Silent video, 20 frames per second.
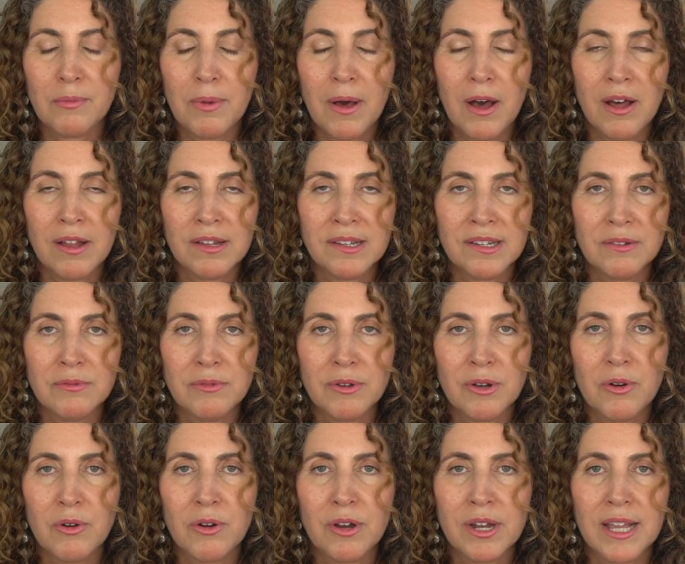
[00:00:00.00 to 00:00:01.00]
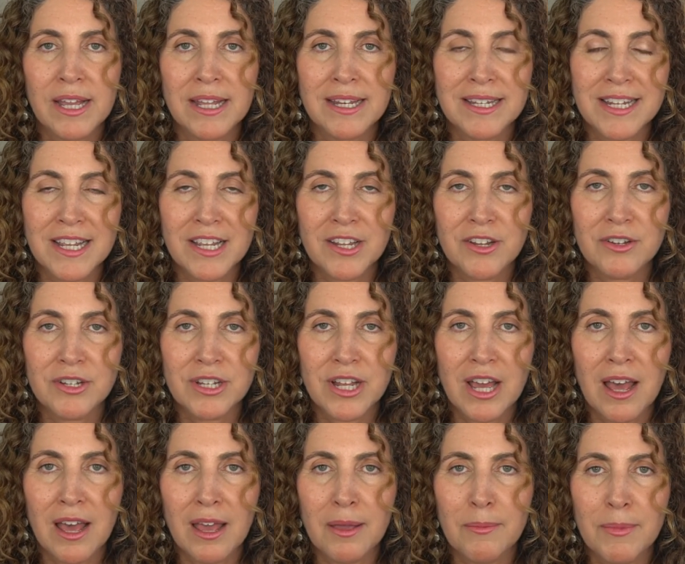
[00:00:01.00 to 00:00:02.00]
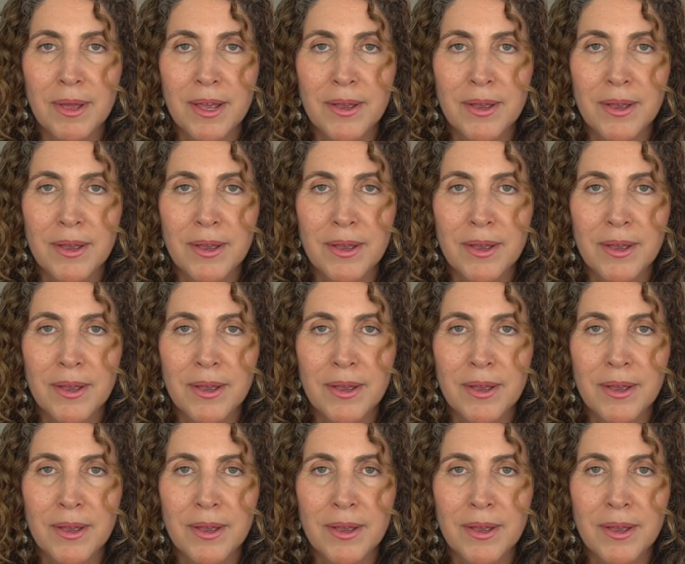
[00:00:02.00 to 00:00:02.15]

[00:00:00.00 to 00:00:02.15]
Pause the recording and take your time.